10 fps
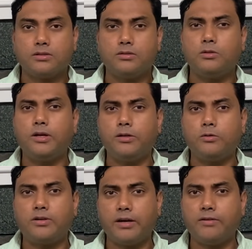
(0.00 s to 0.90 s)
You get to
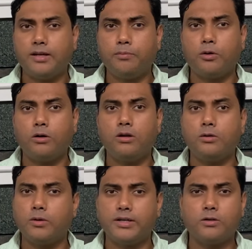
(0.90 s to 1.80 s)
travel abroad
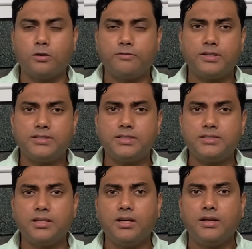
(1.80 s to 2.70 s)
to attend conferences,
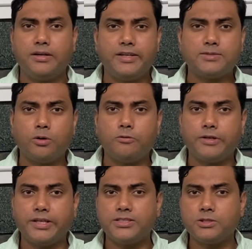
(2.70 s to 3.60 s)
take small
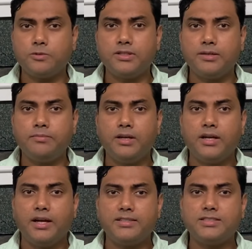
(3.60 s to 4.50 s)
vacations with them,
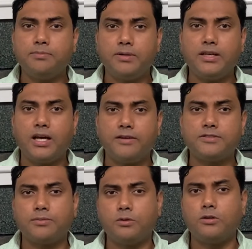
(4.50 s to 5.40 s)
and simply have
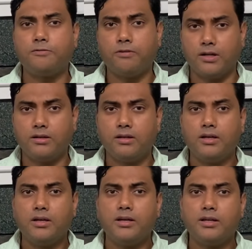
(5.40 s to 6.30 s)
some good fun. In